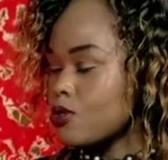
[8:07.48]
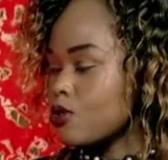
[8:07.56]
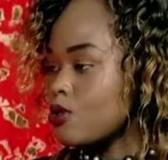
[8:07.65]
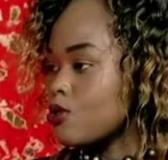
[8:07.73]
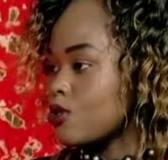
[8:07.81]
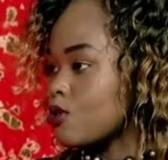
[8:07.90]
I want
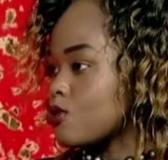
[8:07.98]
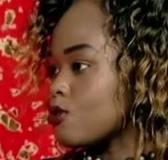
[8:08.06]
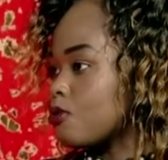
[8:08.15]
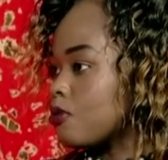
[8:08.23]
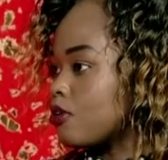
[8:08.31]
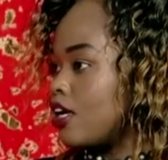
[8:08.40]
to go to
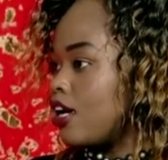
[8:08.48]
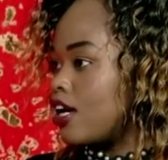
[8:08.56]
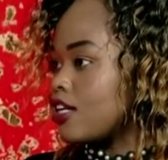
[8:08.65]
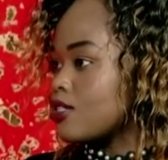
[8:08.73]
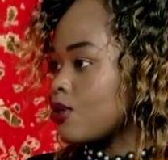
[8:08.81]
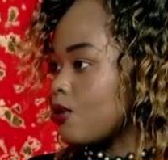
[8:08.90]
Kisumu.
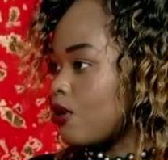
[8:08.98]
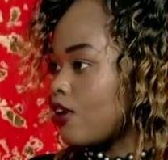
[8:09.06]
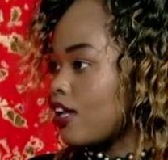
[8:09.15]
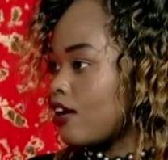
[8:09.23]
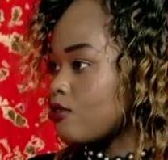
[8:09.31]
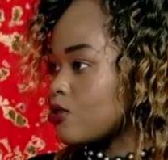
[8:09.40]
So
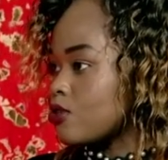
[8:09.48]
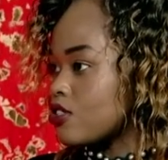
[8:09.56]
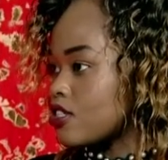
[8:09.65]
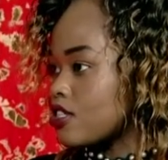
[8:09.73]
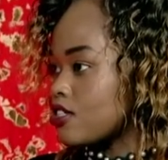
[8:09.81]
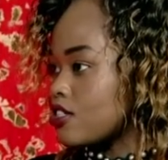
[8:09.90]
all I have to do
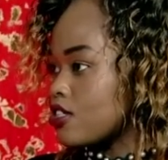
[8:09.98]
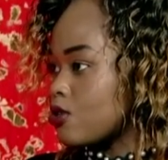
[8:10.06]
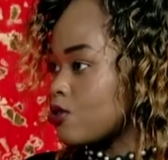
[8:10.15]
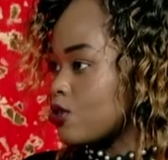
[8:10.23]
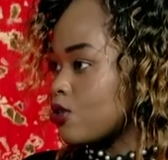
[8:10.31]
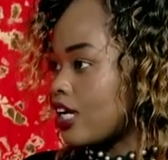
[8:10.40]
is just reach
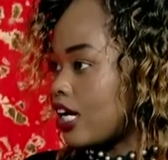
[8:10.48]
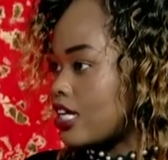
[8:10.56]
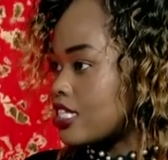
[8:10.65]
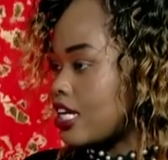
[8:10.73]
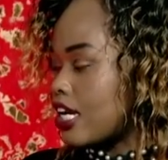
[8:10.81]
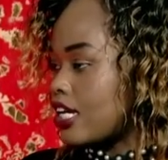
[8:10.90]
out to you
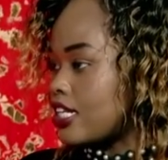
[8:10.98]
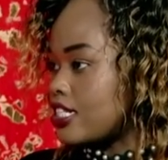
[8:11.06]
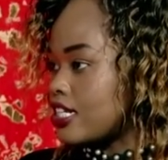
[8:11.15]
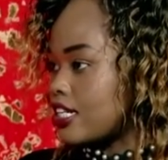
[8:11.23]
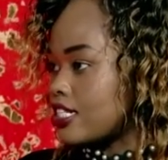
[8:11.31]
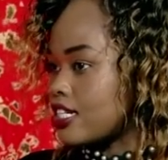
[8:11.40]
guys
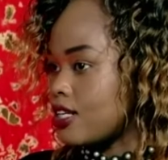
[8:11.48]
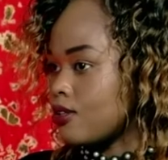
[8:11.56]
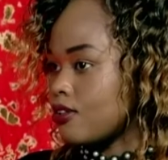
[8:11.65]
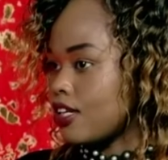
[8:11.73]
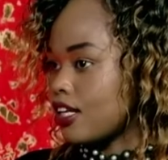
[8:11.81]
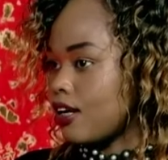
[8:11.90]
and uh,
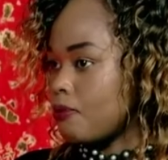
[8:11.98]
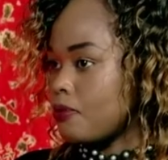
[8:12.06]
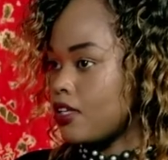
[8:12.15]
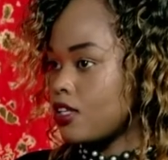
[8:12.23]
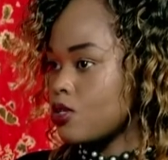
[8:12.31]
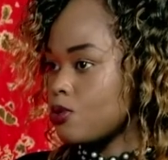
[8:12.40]
tell you like I'll
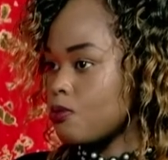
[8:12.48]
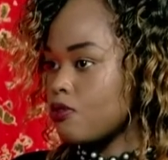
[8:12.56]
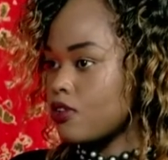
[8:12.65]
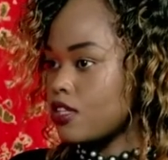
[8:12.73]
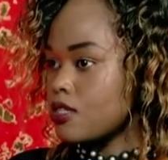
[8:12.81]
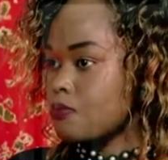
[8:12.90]
be in
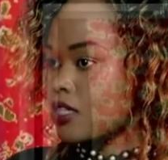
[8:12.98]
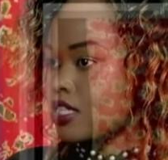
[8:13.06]
Kisumu for this